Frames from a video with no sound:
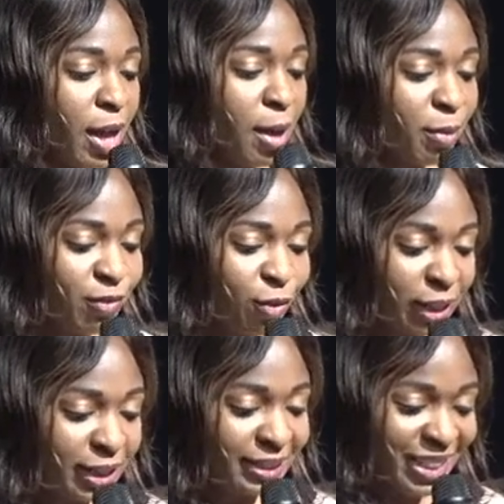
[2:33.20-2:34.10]
Before
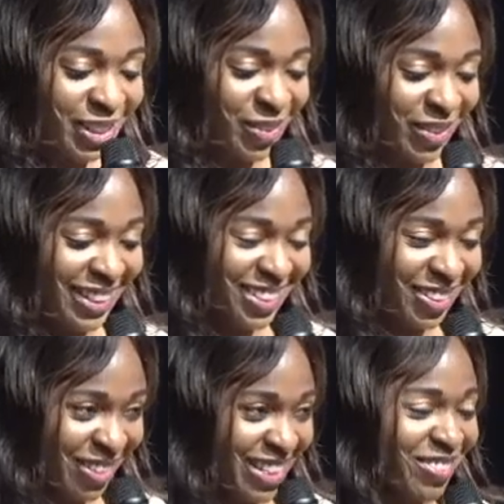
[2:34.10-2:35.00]
continuing to the
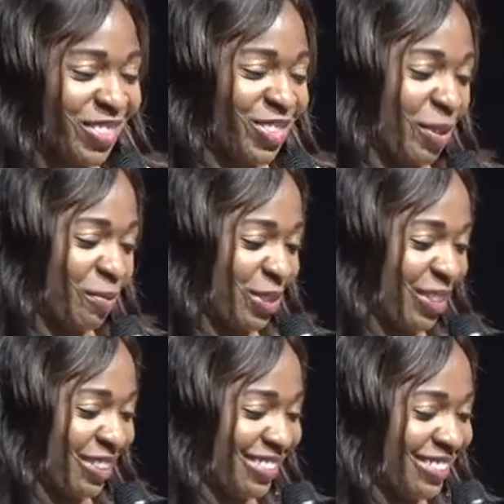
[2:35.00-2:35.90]
rest of the scripture,
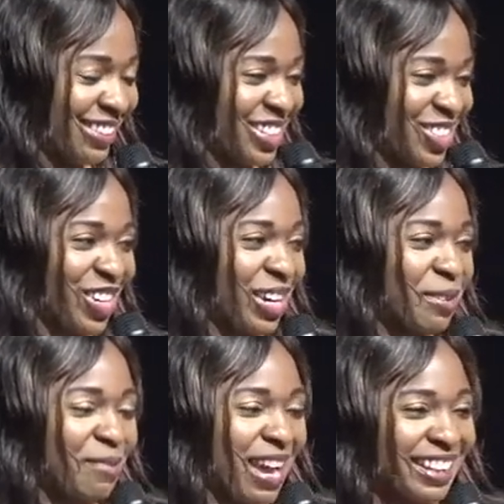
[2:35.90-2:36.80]
let's try to
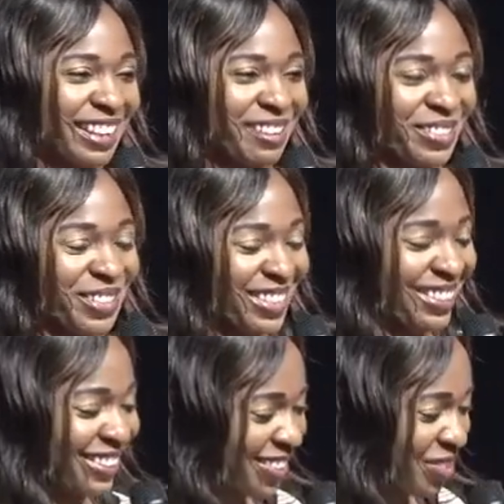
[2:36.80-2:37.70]
unpack that first.
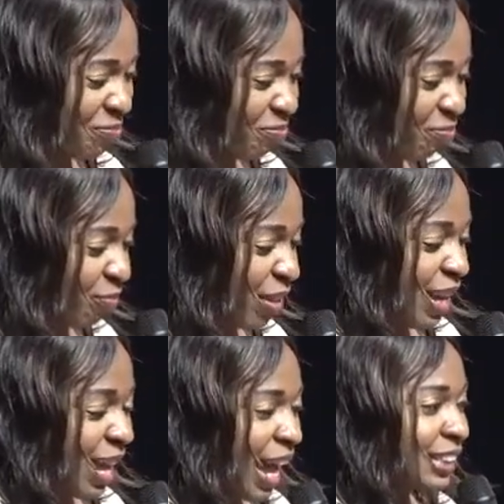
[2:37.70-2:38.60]

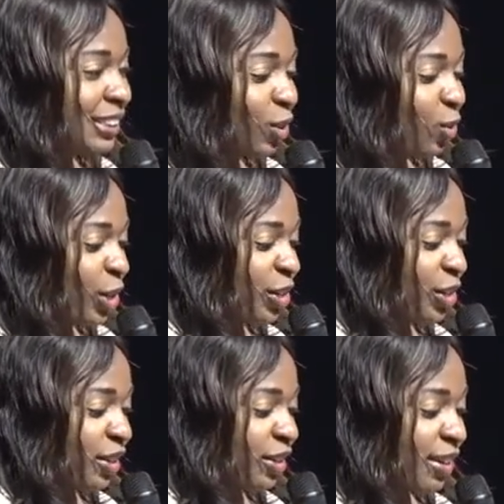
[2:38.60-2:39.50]
As a
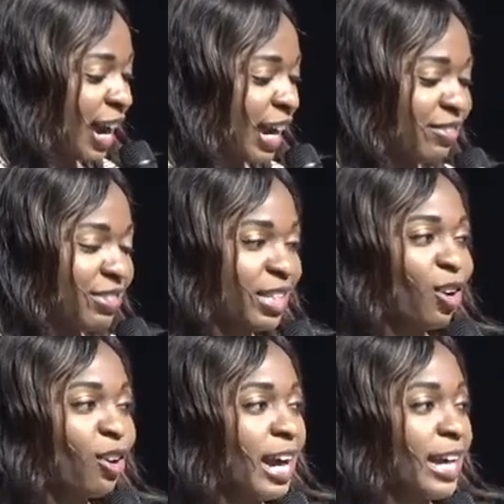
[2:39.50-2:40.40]
lawyer, I have seen
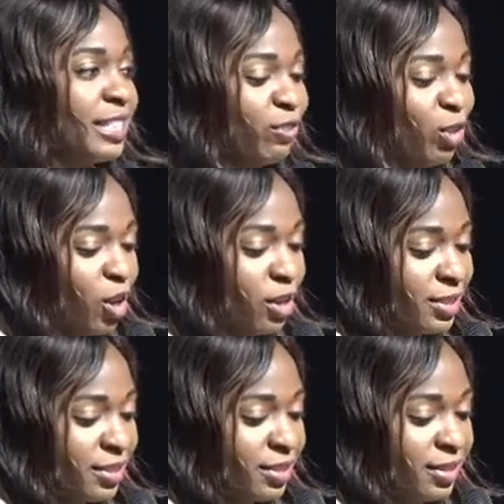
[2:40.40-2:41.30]
all kinds of
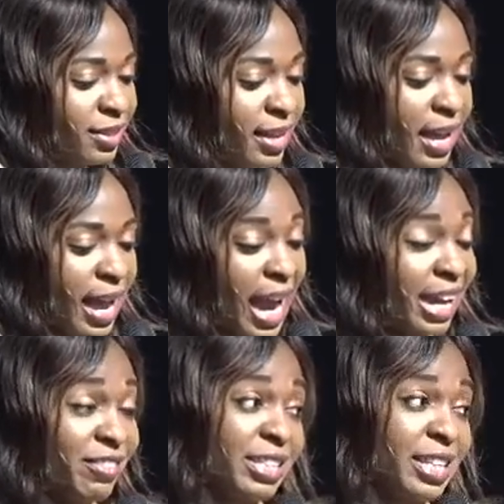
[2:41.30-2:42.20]
laws.
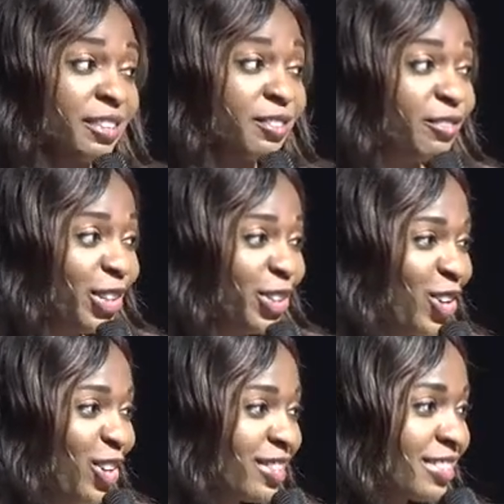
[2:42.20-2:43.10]
I've seen unfair
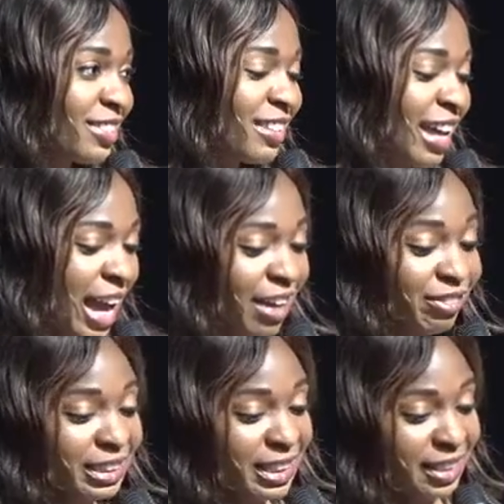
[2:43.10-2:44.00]
laws. I've
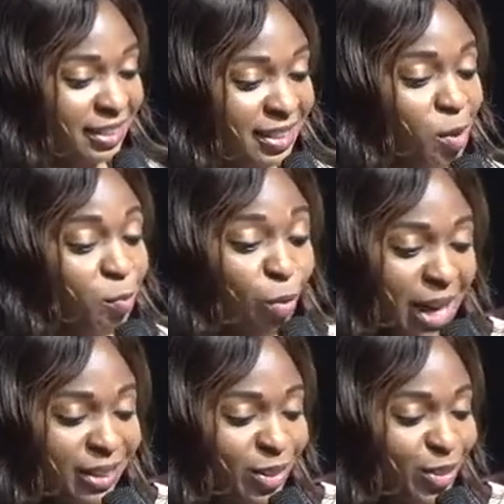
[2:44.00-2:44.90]
seen
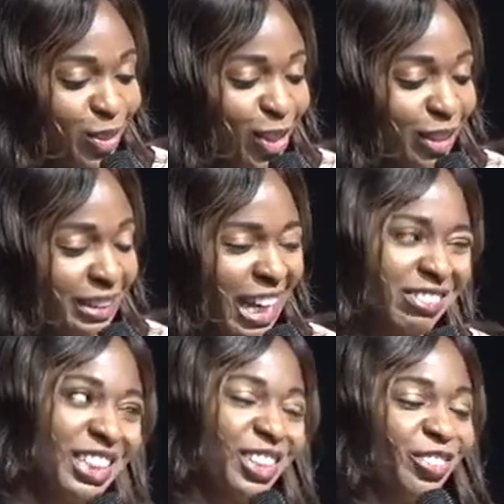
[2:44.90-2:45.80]
practical laws. I've
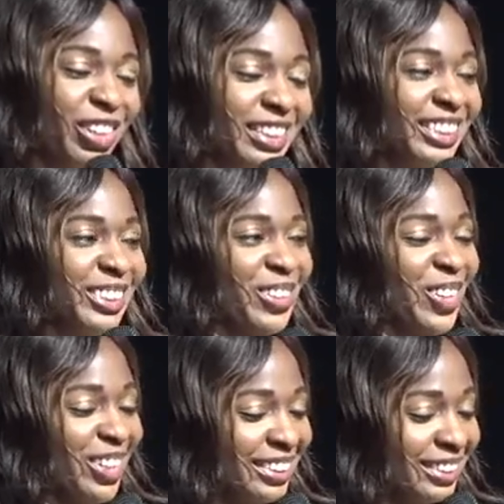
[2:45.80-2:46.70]
seen unrealistic
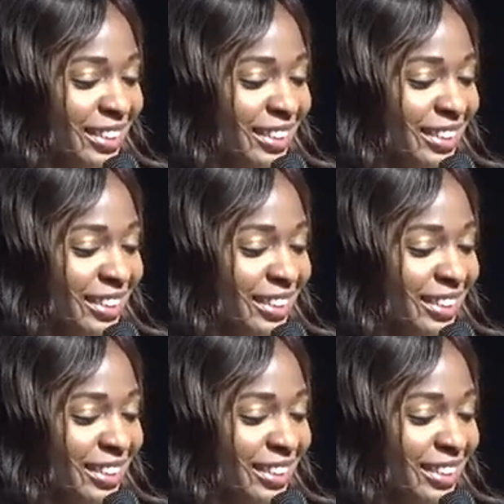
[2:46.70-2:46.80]
laws.